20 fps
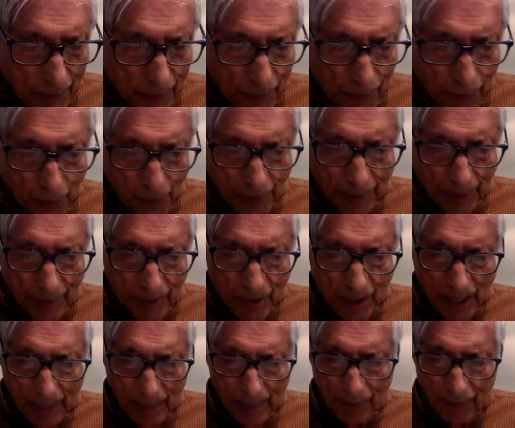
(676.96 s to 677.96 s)
for the
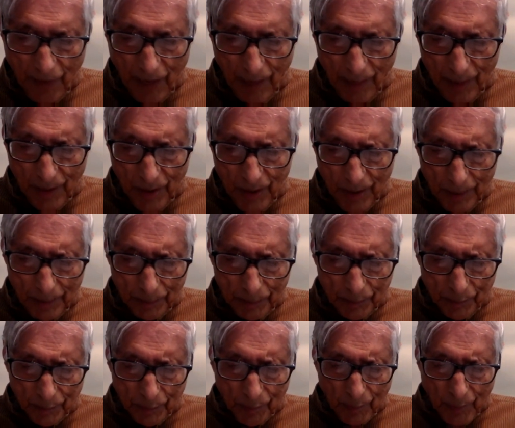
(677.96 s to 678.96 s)
Punjabi farmers.
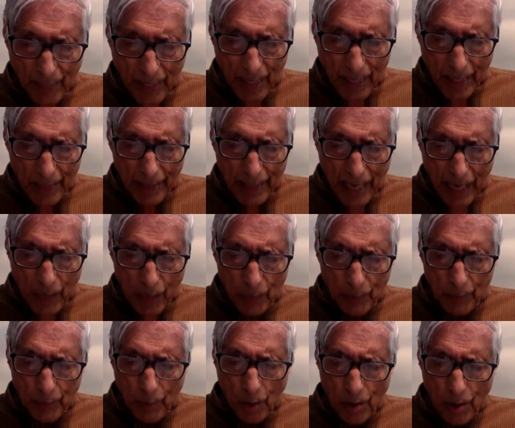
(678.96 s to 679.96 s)

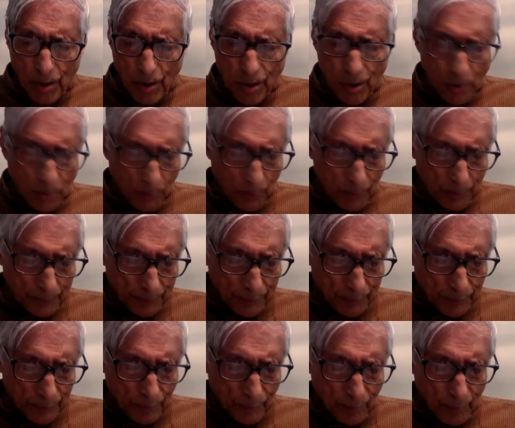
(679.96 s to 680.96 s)
Now, also,
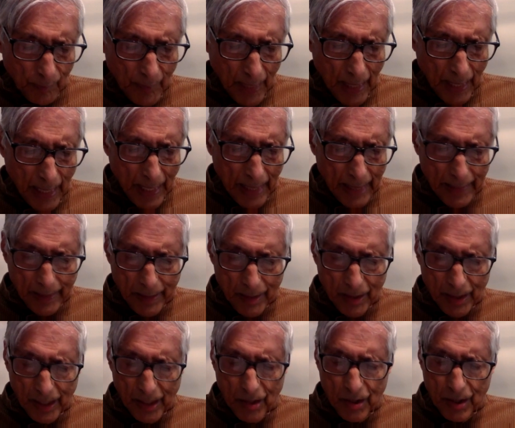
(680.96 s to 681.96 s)
the
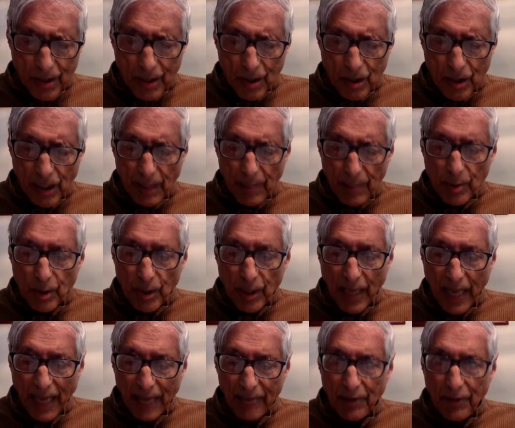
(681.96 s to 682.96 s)
Sikhs seem to
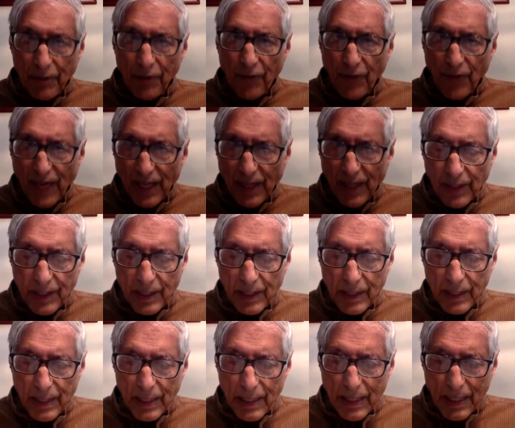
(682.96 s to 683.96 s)
have a faith
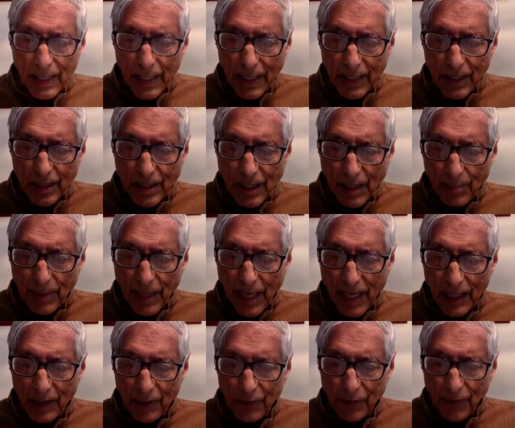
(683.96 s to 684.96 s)
in some
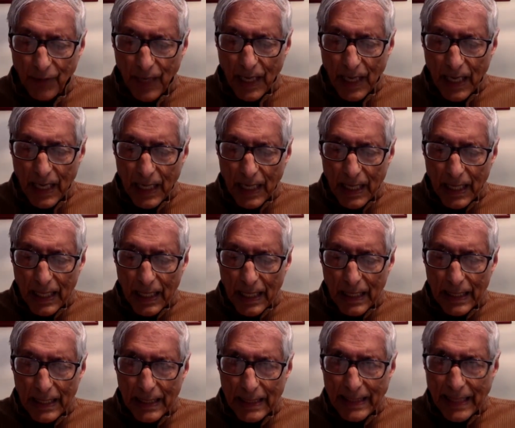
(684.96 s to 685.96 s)
kind of
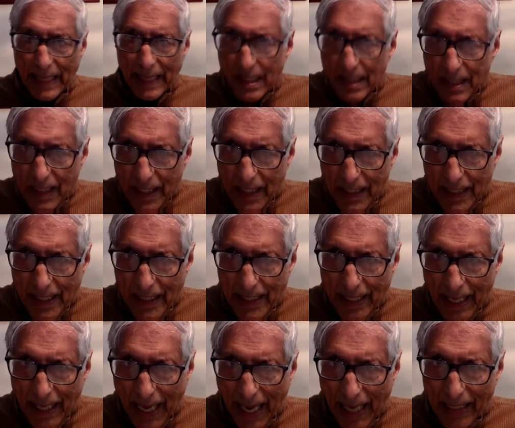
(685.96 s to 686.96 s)
destiny that
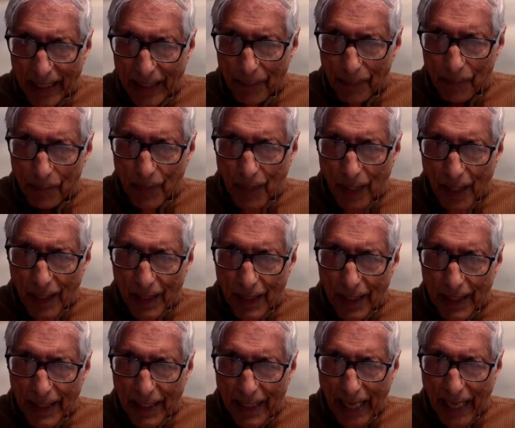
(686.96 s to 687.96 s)
they had,
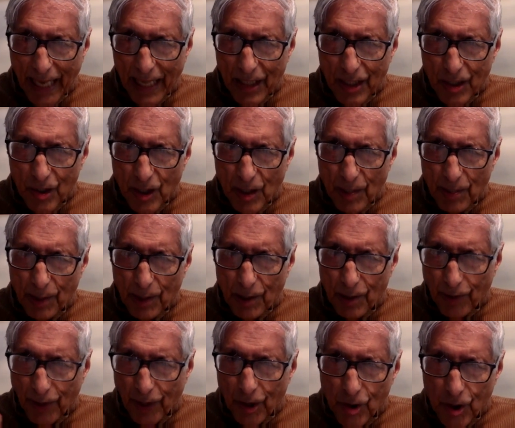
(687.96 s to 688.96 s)
that they had this deep
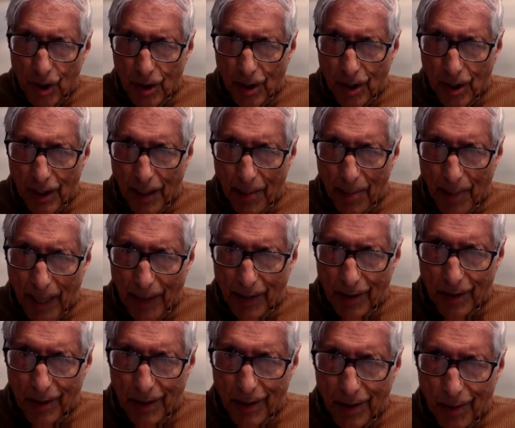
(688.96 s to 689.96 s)
conviction that they might
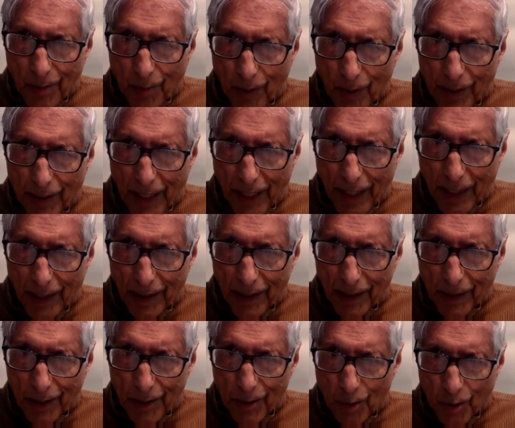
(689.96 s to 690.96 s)
one day
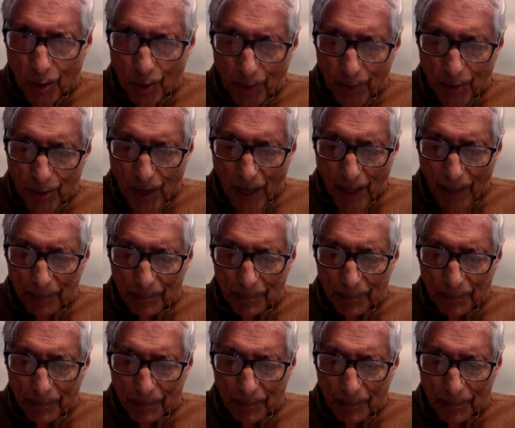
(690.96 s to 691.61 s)
control Punjab.